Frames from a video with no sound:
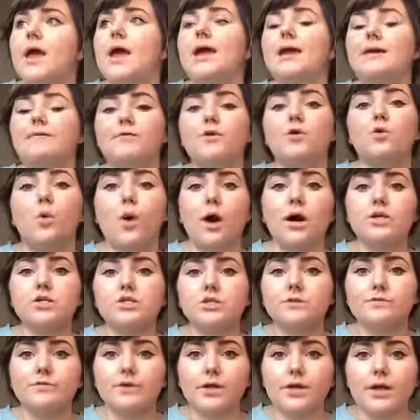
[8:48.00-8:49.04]
if you watch
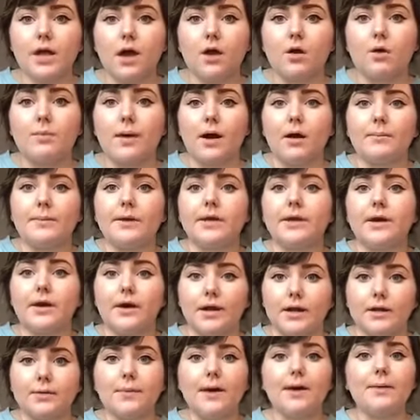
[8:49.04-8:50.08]
the video about me
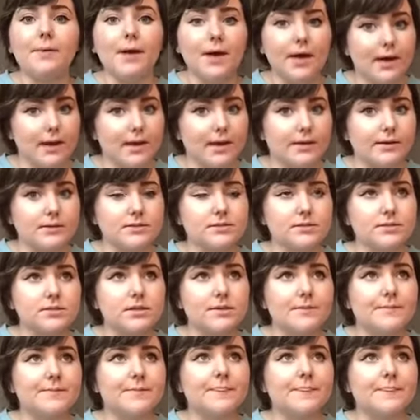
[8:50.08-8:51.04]
cutting my bangs,